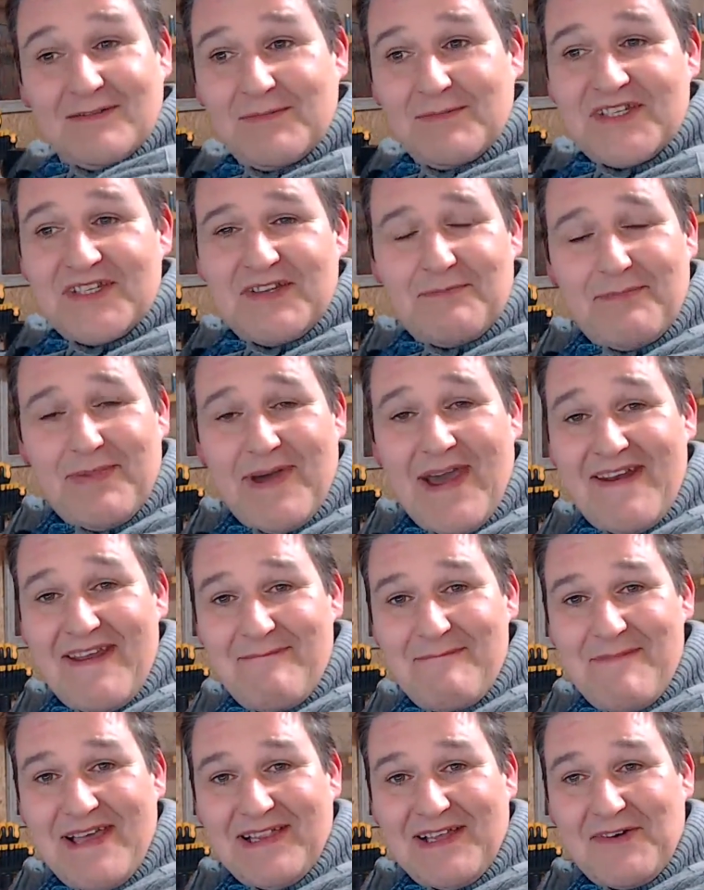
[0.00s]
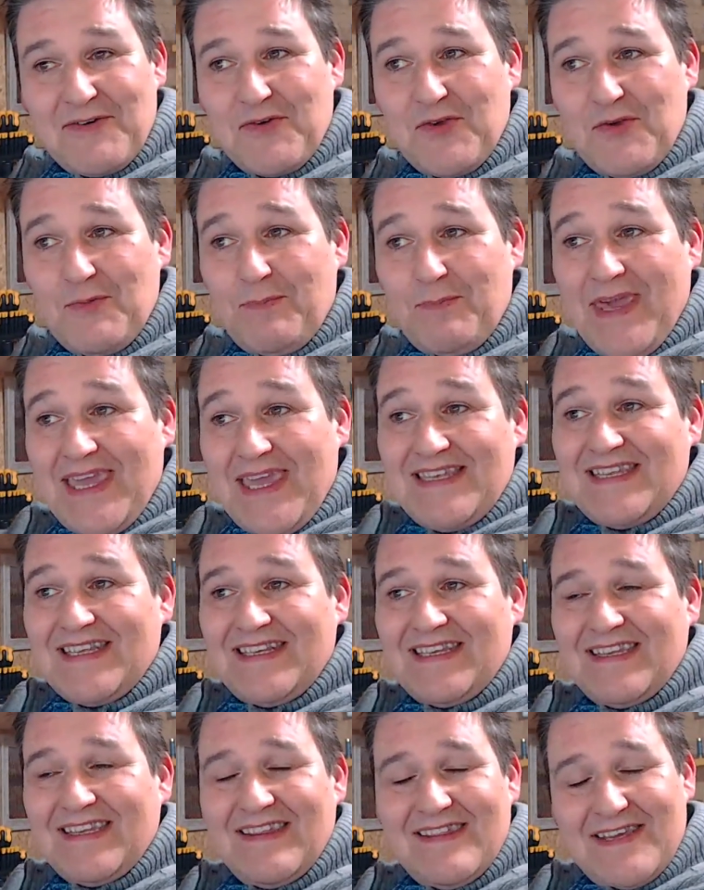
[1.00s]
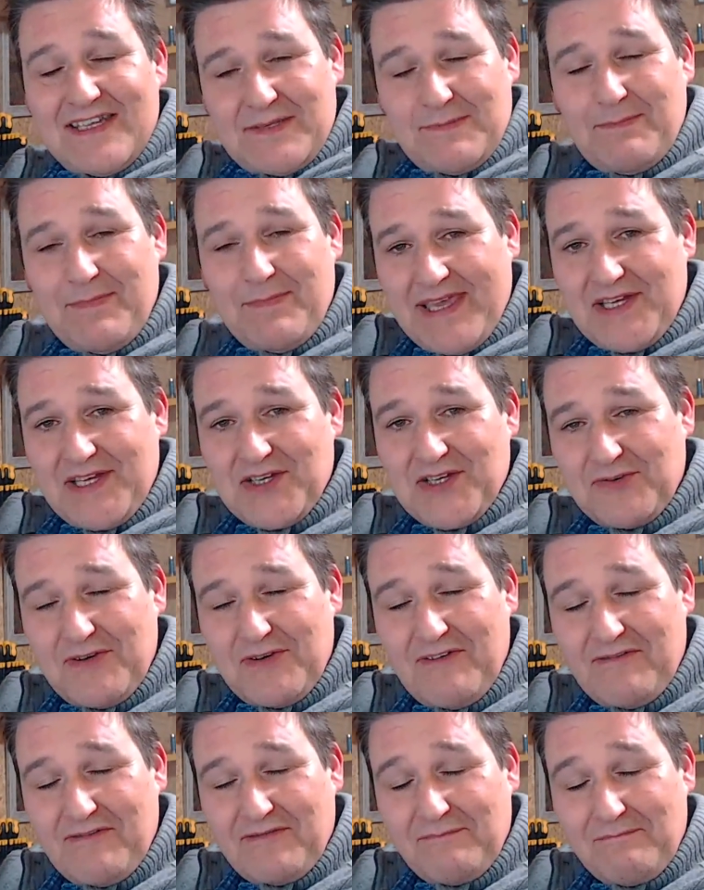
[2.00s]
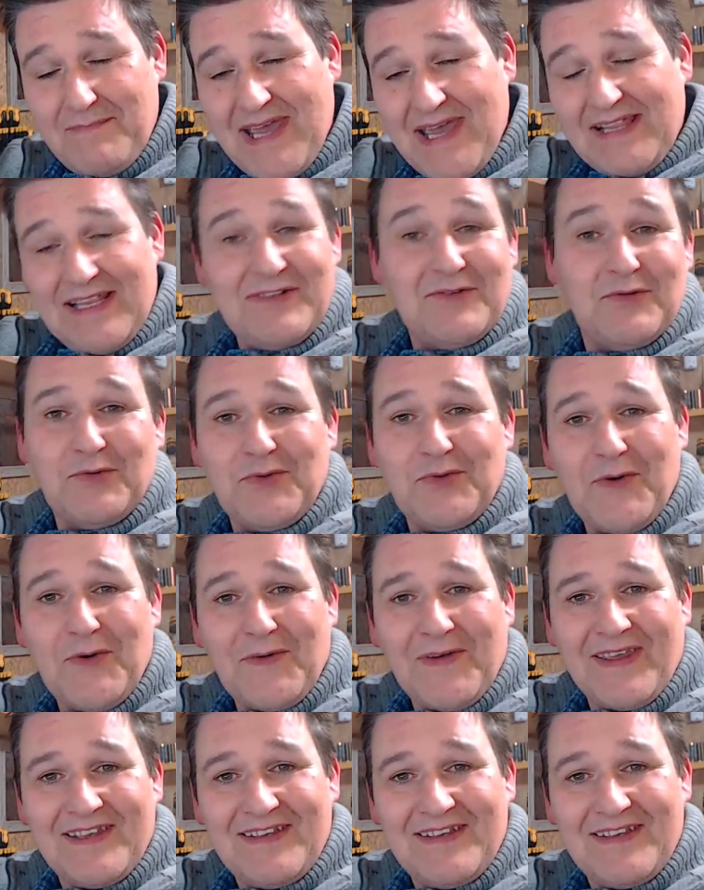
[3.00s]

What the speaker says: Mr. Barry Miller, who painted this picture of my little dog.